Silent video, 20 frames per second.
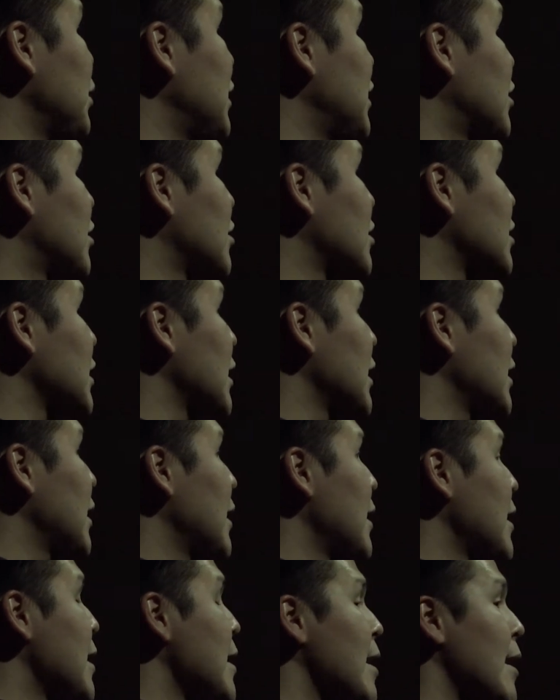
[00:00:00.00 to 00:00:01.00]
peers.
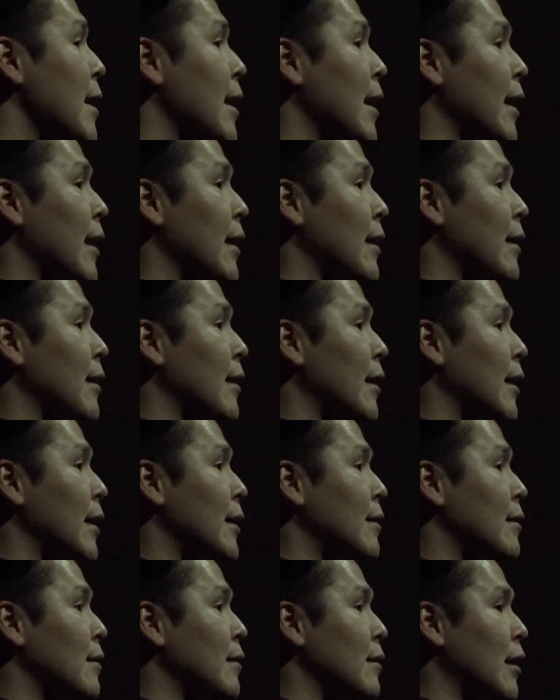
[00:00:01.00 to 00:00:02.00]
And
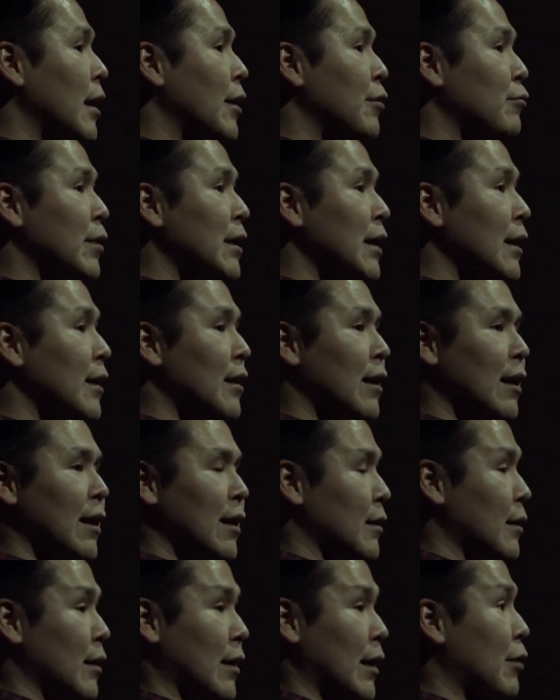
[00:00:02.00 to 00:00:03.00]
I
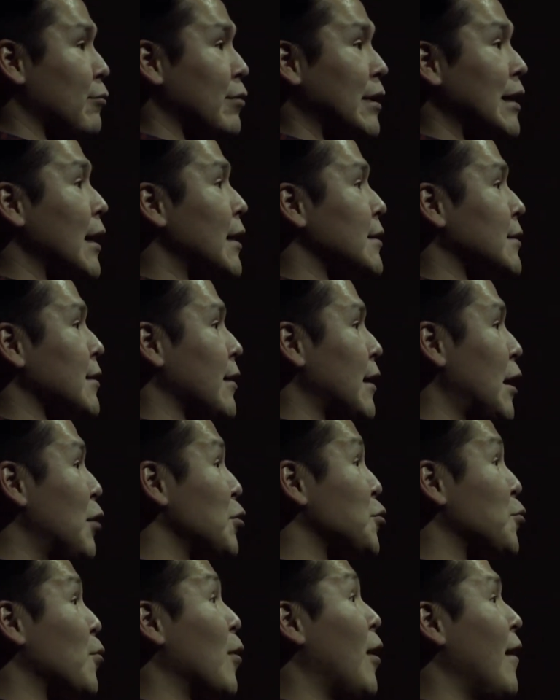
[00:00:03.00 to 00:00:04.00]
realized that that
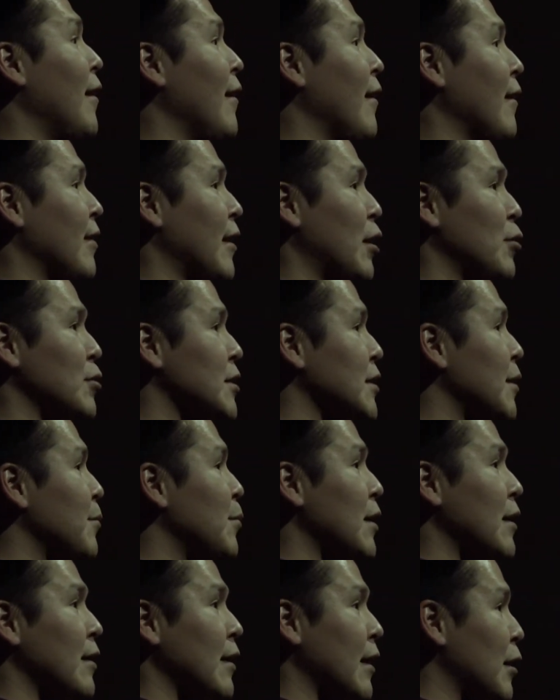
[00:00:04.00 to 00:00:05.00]
was wrong. That was
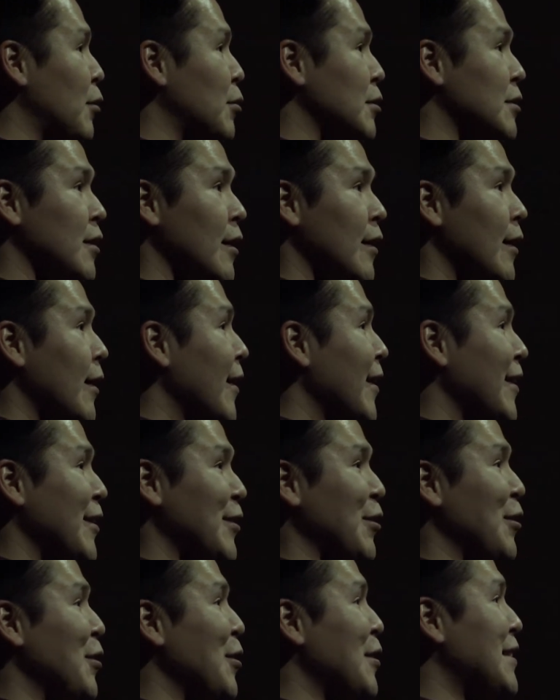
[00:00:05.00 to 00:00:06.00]
something that was,
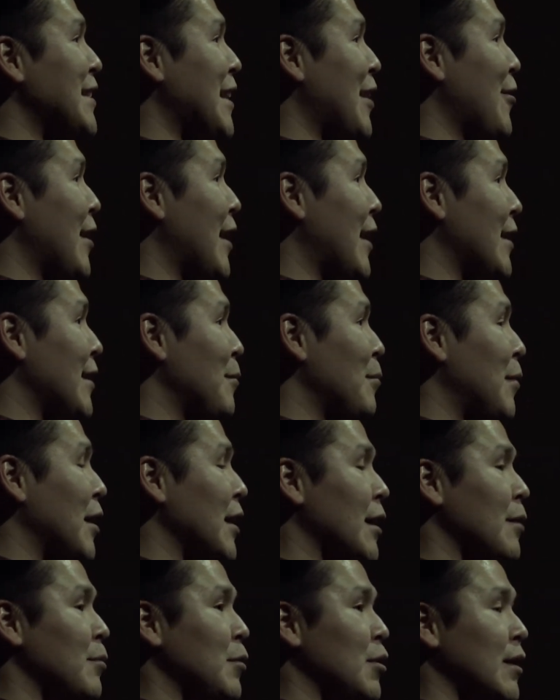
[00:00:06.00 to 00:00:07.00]
looked down at in my
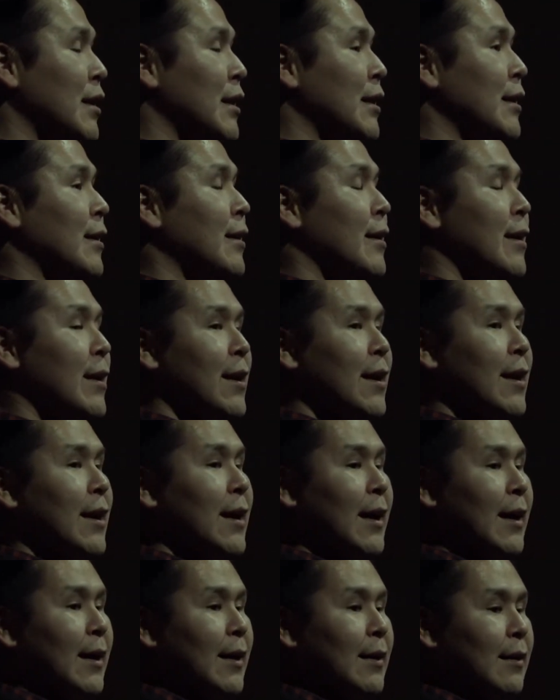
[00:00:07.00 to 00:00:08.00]
community.
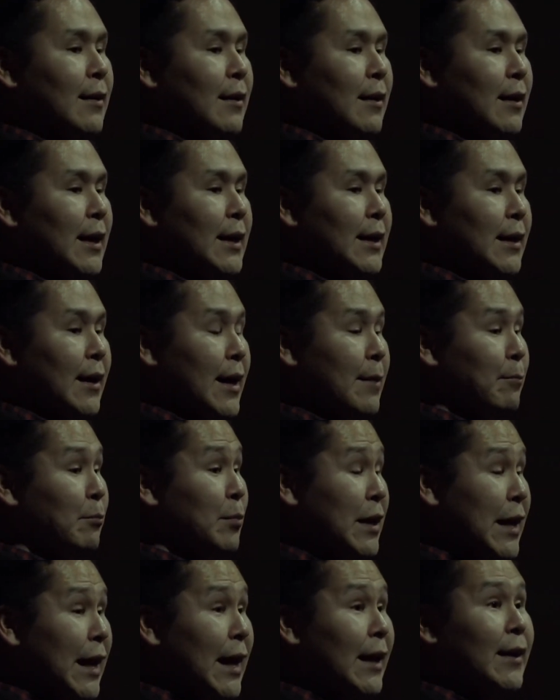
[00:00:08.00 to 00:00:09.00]
And I
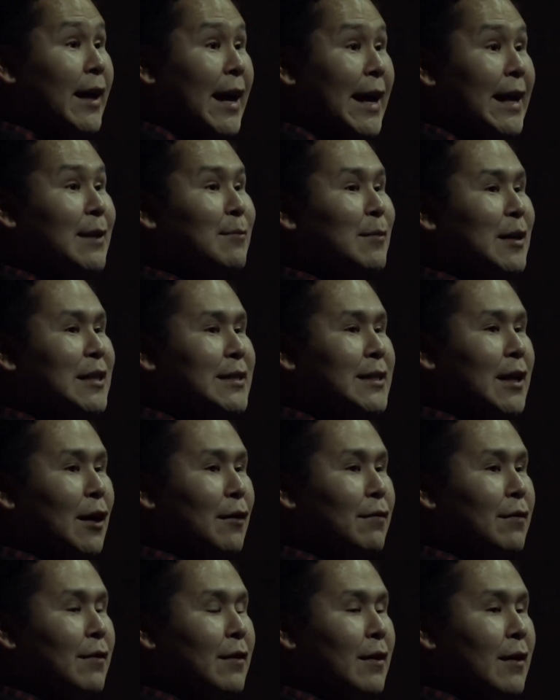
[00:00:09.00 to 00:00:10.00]
began hating
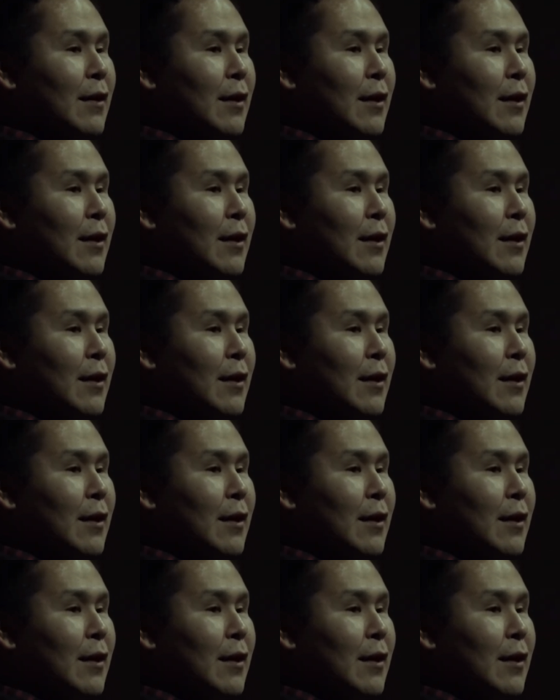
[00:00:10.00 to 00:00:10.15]
myself.